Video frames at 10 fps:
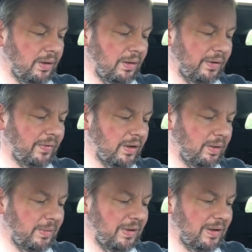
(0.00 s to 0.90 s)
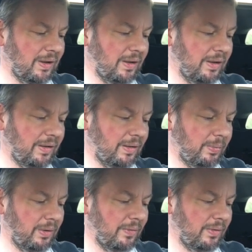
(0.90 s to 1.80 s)
Let's find Mr. Ellis
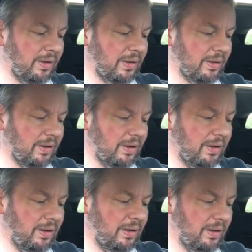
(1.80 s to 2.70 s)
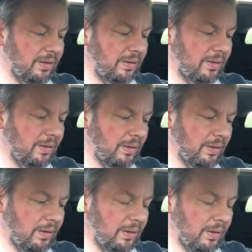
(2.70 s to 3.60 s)
wherever he's hiding.
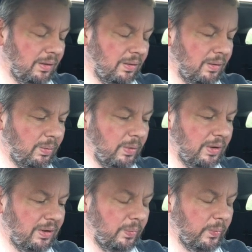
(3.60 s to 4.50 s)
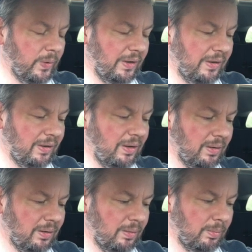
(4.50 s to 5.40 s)
Do the words of
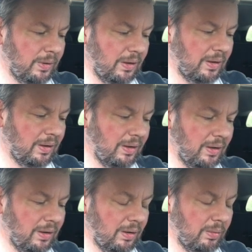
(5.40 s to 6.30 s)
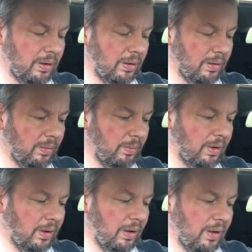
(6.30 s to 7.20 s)
wisdom and then go home.
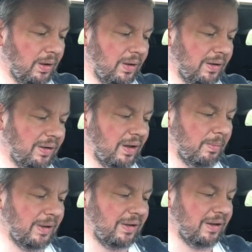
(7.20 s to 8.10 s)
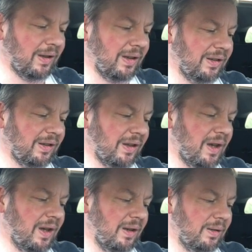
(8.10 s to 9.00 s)
So Mr. Ellis
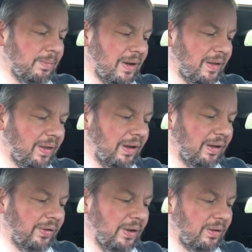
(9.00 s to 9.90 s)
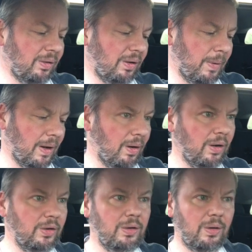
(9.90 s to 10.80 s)
says, my things for you to talk about
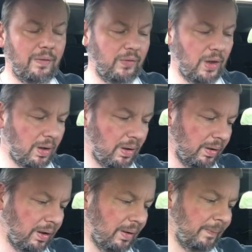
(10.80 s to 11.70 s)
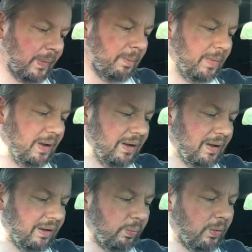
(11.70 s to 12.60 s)
on your vlog. Me
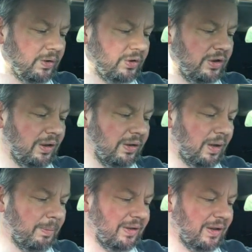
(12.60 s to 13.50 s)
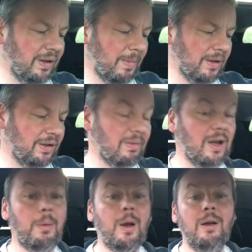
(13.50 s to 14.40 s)
has watched Thomas and the Magic
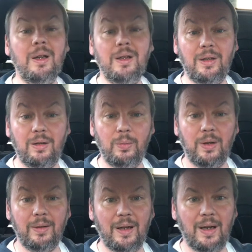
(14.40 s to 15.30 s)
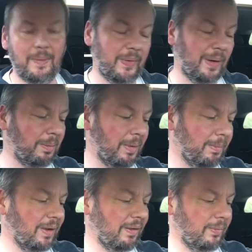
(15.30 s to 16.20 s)
Railroad. It's a good one that. I
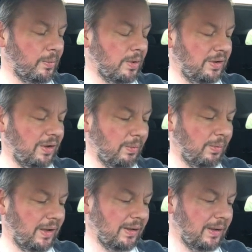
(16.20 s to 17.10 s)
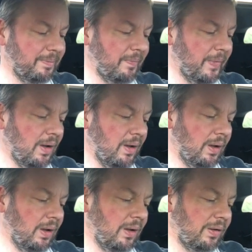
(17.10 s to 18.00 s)
remember that from watching that with Callum.
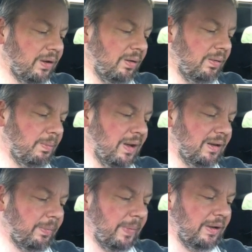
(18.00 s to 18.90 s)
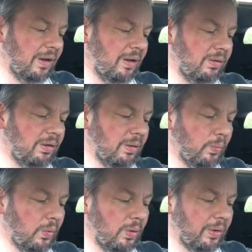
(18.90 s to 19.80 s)
2, me as I've been to
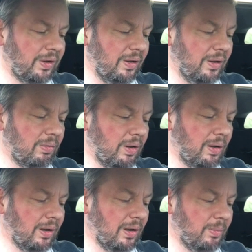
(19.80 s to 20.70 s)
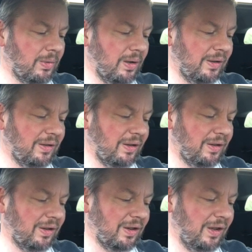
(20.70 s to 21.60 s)
Ogden Water, the Royal Armouries
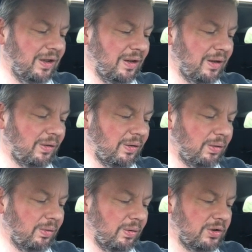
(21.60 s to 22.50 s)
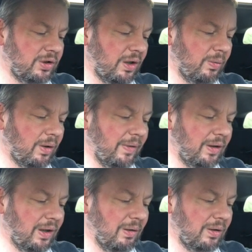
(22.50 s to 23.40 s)
to see the talk show of the
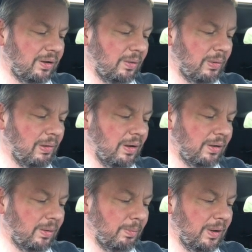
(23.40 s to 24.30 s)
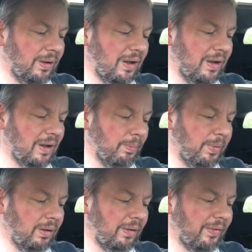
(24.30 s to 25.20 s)
Terracotta Warriors on Monday, and
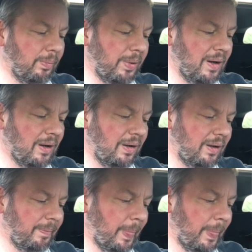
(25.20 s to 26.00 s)
Beautiful Park